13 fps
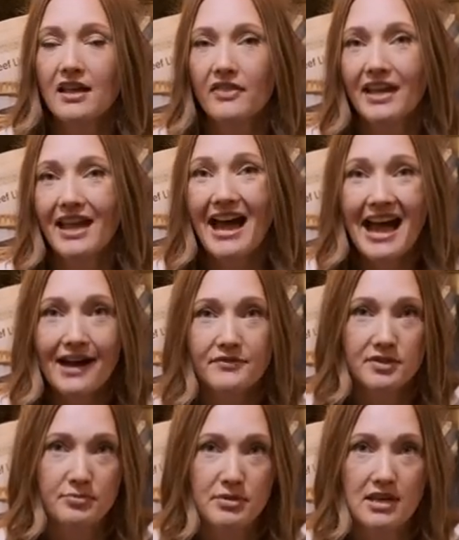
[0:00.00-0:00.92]
They have
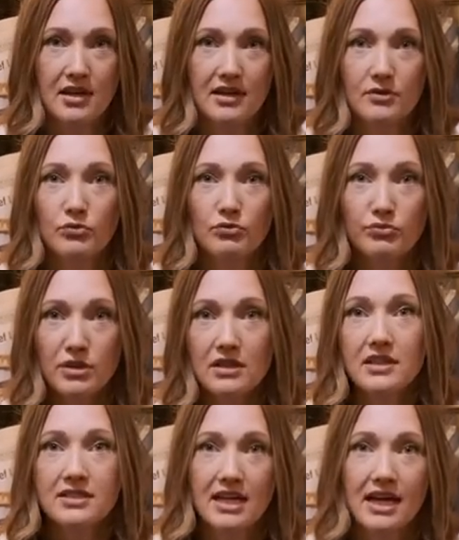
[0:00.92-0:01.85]
to be in a
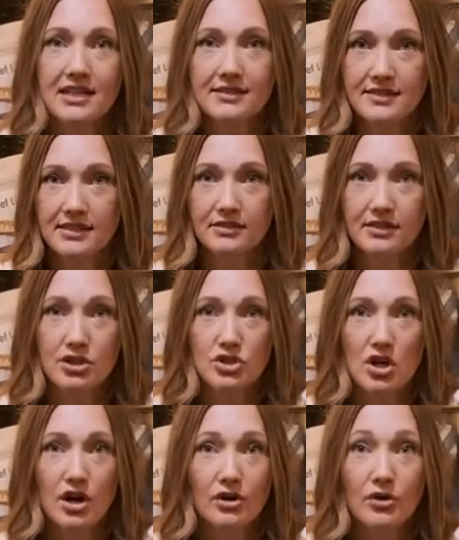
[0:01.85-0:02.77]
really tight sealing
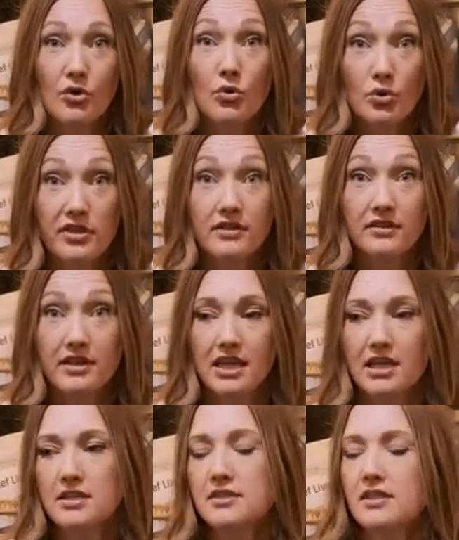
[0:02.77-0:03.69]
jar or they'll get
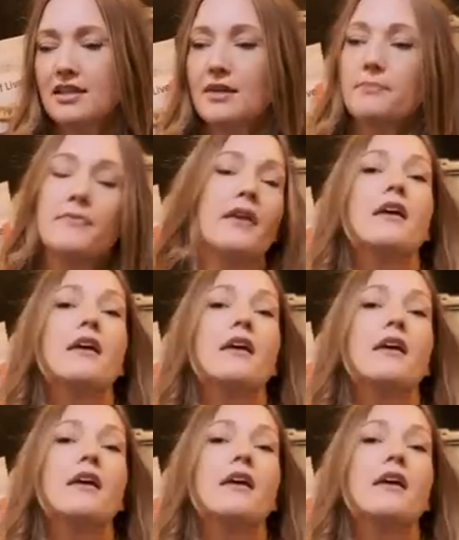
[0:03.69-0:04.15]
into them.